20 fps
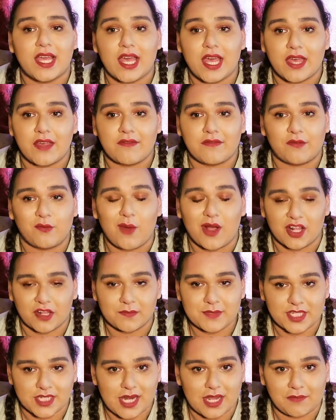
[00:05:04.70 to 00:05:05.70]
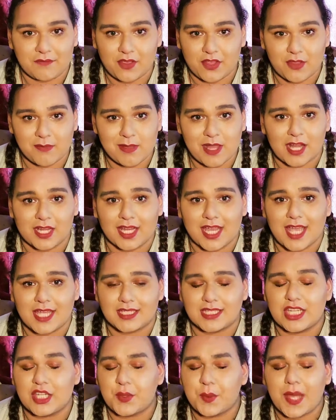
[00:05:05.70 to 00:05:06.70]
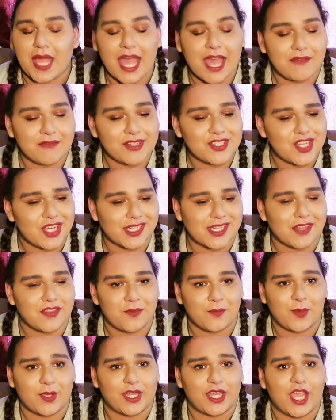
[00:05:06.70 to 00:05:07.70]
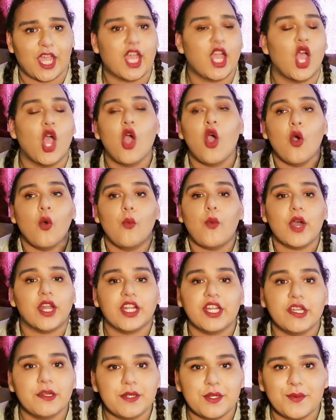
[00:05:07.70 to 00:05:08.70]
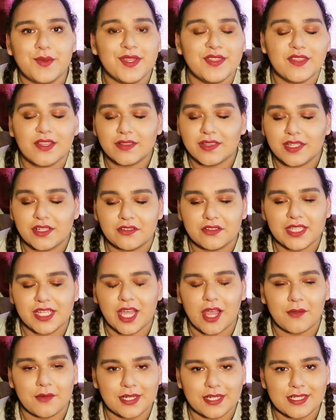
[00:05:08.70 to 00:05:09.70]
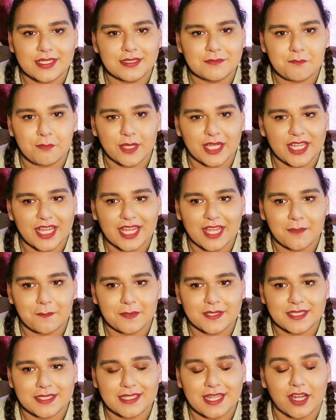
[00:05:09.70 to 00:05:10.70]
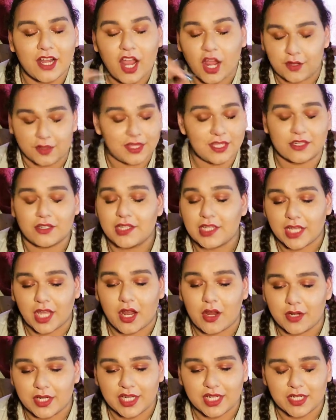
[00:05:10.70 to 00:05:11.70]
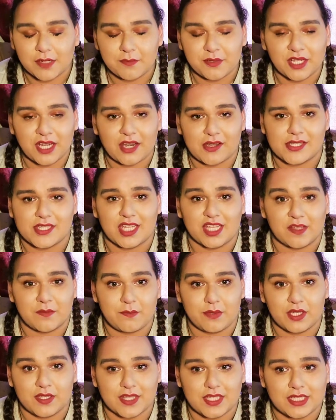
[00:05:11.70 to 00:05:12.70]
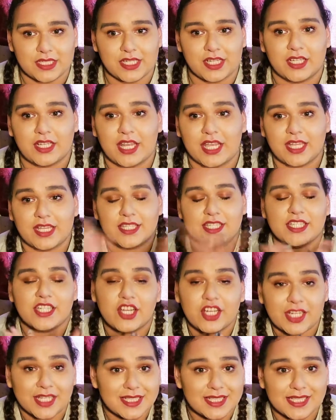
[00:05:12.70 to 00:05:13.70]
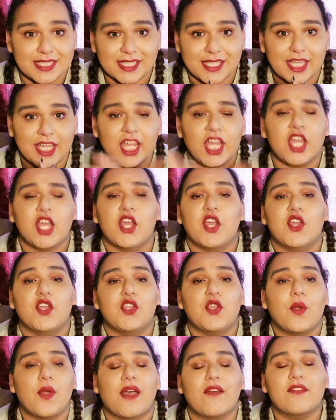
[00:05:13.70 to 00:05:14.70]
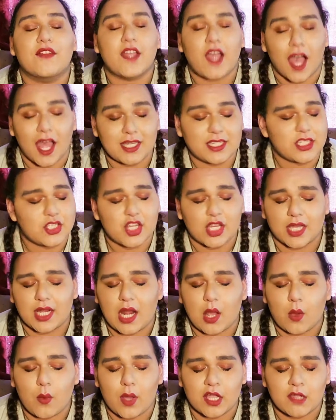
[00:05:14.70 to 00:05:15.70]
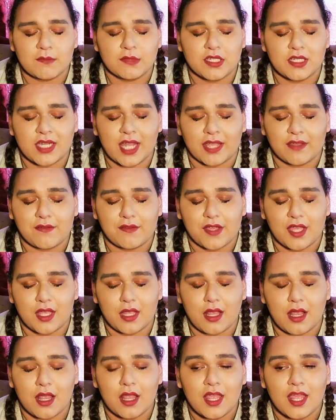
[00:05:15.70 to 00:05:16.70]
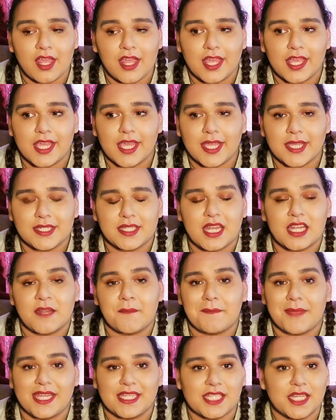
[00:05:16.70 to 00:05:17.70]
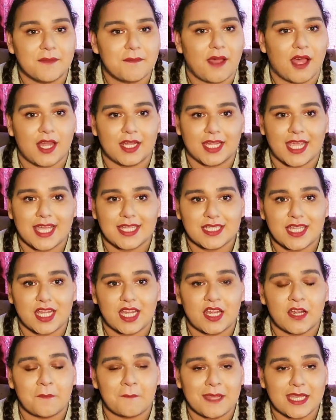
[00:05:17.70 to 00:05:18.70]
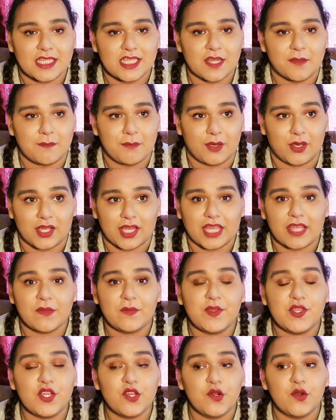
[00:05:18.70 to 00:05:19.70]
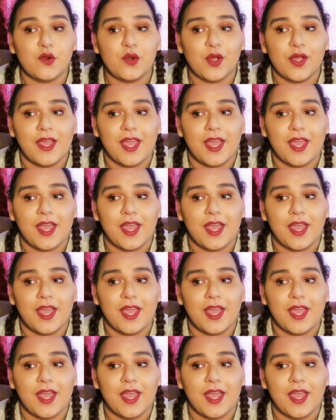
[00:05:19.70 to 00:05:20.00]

of Welcome to Night Vale, the podcast, and you haven't checked out the book yet, what are you doing? They're literally already picking up literally already going to put out a second book this year. Like, seriously, you have got to check it out. Welcome to Night Vale is an amazing podcast and an amazing book. If you